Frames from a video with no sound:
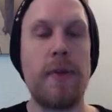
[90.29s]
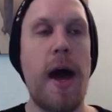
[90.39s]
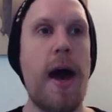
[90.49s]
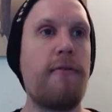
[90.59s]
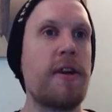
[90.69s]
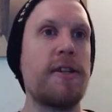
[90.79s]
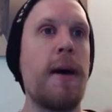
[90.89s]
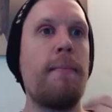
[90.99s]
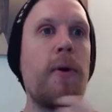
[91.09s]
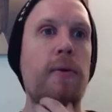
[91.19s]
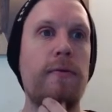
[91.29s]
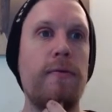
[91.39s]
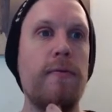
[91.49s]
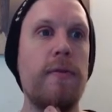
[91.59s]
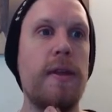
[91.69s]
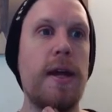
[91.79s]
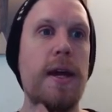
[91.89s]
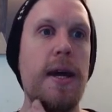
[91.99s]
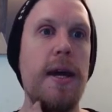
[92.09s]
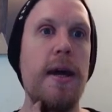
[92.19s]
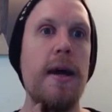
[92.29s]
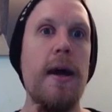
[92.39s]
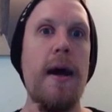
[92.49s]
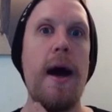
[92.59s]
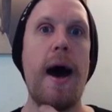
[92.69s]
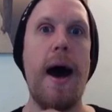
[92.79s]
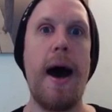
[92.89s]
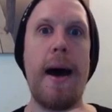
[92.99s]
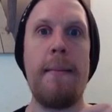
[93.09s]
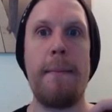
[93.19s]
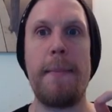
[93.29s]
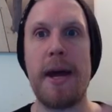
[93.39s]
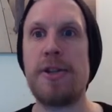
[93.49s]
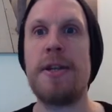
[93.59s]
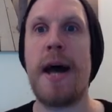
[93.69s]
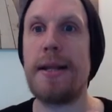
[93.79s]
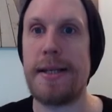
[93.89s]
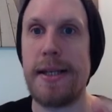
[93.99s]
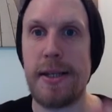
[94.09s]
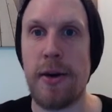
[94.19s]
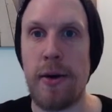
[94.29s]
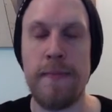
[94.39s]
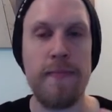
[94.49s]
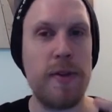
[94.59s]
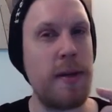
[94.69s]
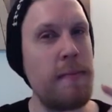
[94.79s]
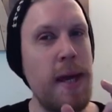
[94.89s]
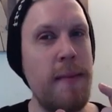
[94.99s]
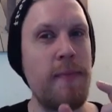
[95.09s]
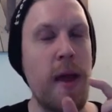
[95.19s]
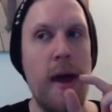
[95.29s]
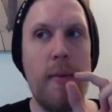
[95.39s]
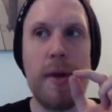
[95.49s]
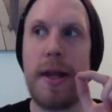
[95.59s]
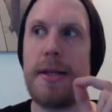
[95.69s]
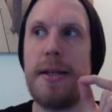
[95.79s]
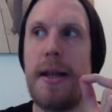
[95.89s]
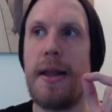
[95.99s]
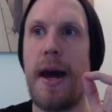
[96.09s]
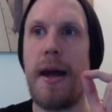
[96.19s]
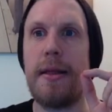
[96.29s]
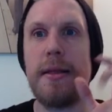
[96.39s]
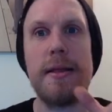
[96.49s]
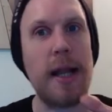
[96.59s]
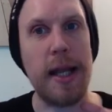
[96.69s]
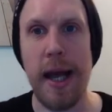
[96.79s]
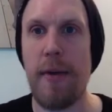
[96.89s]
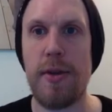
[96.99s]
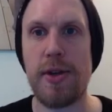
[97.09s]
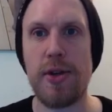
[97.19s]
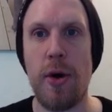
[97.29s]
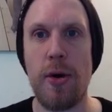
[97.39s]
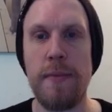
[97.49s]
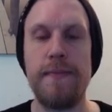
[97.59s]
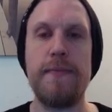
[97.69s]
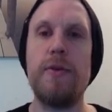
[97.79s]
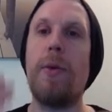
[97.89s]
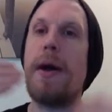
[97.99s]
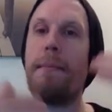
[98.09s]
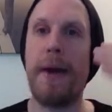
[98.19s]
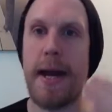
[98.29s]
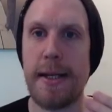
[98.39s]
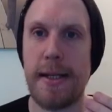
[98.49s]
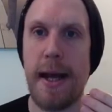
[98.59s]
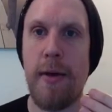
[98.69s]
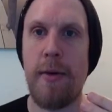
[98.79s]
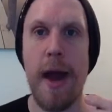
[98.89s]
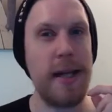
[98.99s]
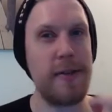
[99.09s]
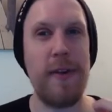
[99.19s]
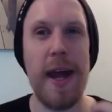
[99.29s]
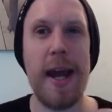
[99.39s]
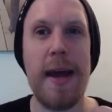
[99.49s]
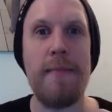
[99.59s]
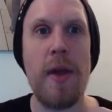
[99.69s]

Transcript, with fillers: Uh, for example, the um, personality song to me you listen to the the layout of the song, the way it breaks down, it's very